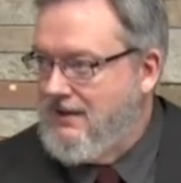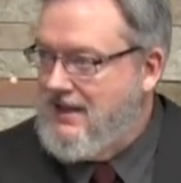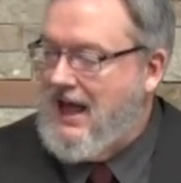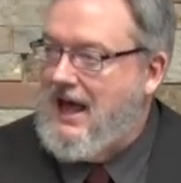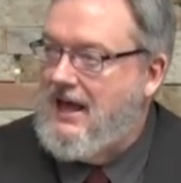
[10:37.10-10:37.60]

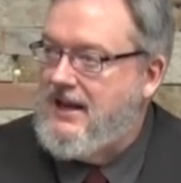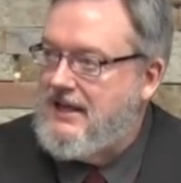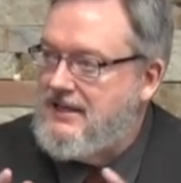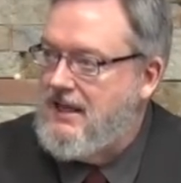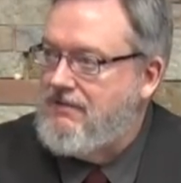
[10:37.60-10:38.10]
God
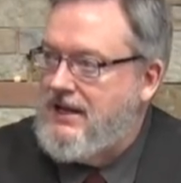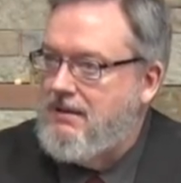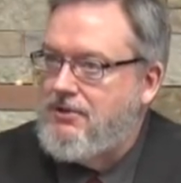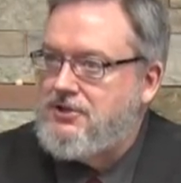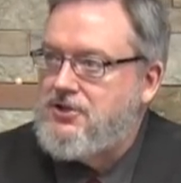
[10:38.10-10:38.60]
had given
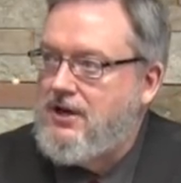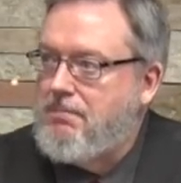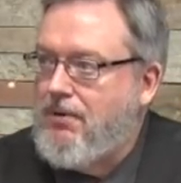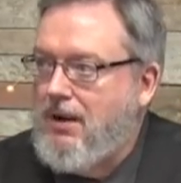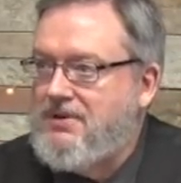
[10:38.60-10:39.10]
him the son
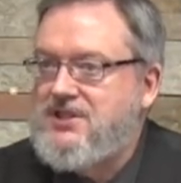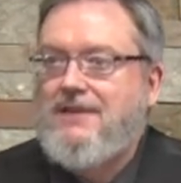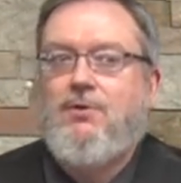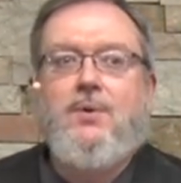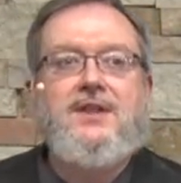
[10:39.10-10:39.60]
of promise,
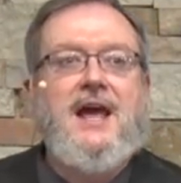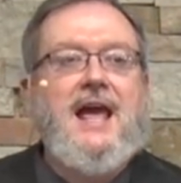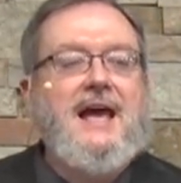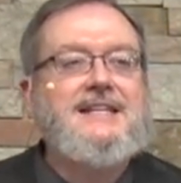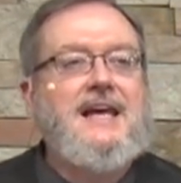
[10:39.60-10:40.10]
even when they
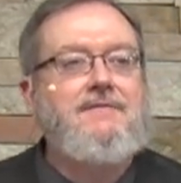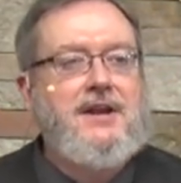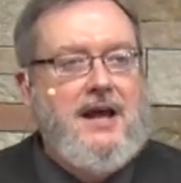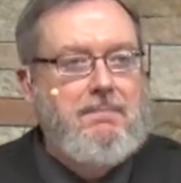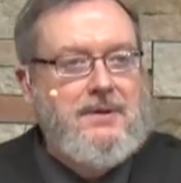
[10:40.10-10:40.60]
had
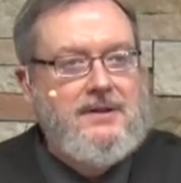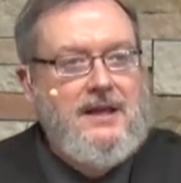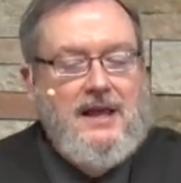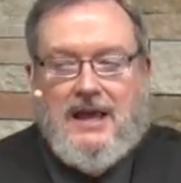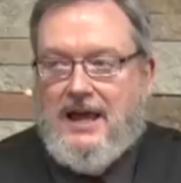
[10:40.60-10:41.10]
given up, and,
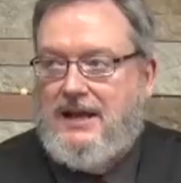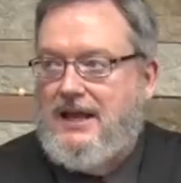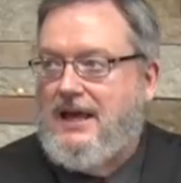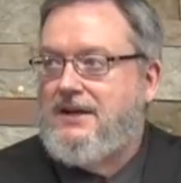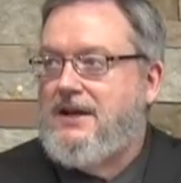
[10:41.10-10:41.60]
and
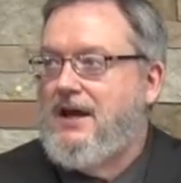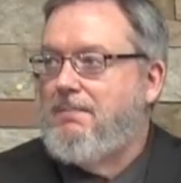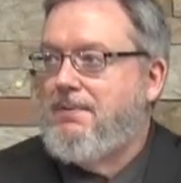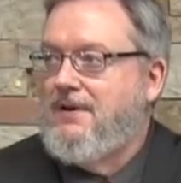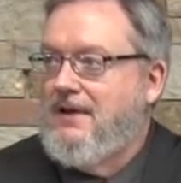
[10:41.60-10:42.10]
he ended
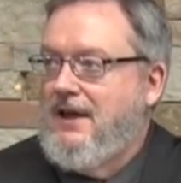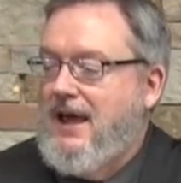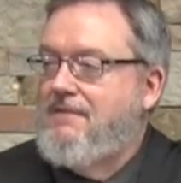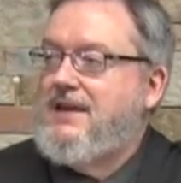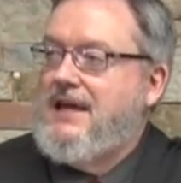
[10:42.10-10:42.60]
up
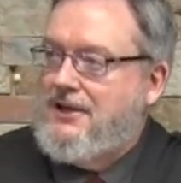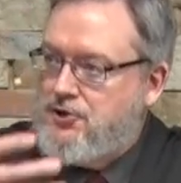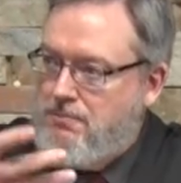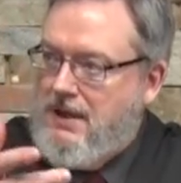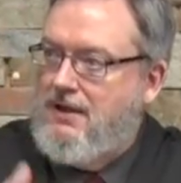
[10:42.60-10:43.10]
having
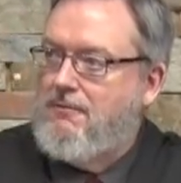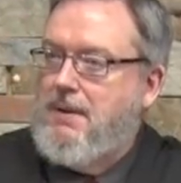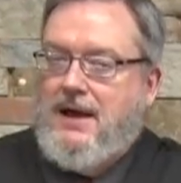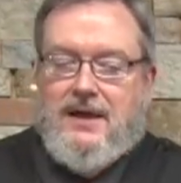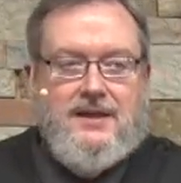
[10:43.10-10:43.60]
Ishmael
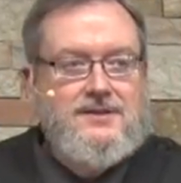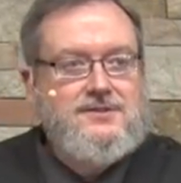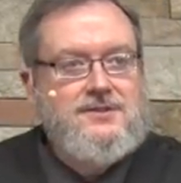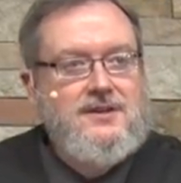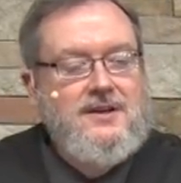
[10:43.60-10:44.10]
by
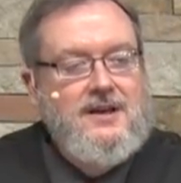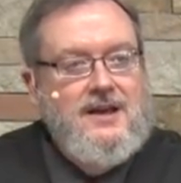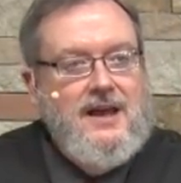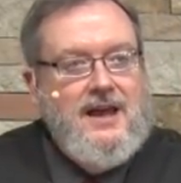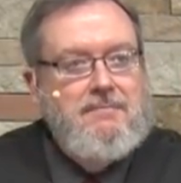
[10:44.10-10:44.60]
his
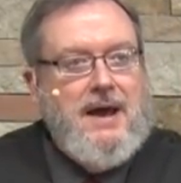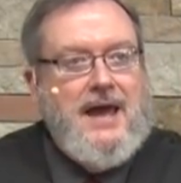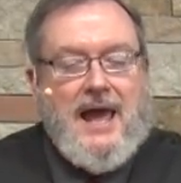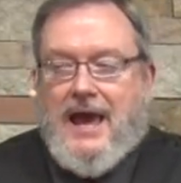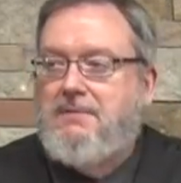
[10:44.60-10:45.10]
by
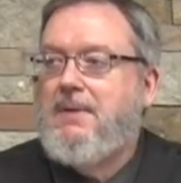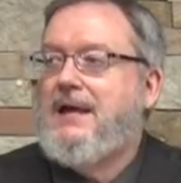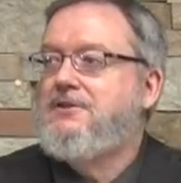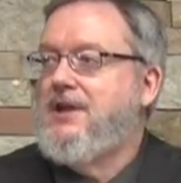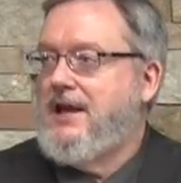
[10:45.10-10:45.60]
a
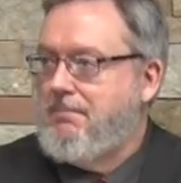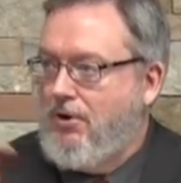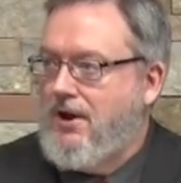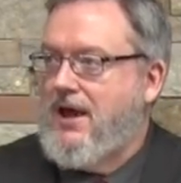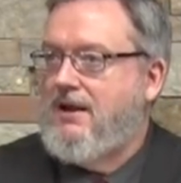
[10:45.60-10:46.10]
handmaiden that he
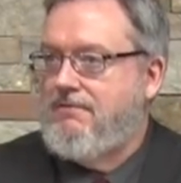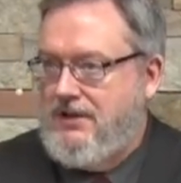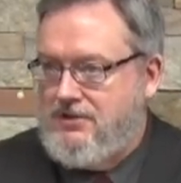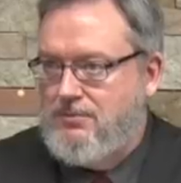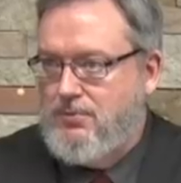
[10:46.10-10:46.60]
brought out of
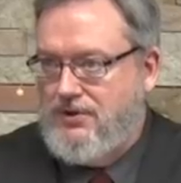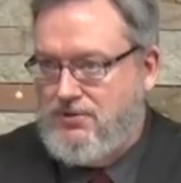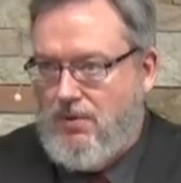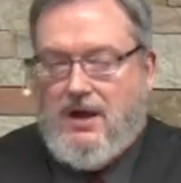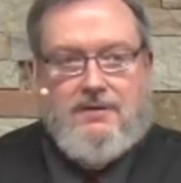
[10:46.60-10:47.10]
Egypt with
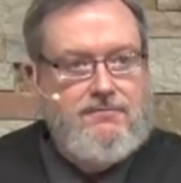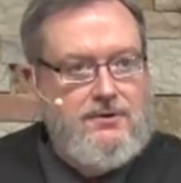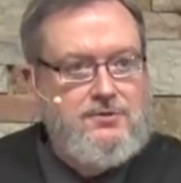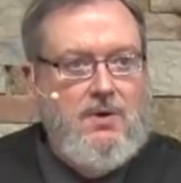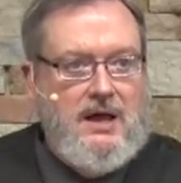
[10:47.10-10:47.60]
his wife, for
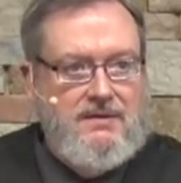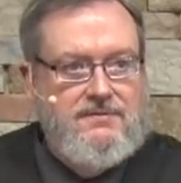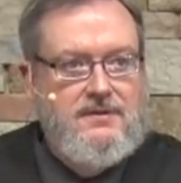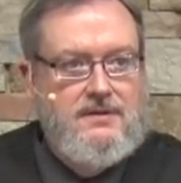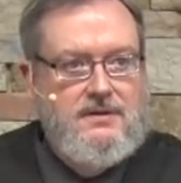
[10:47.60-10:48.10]
his wife,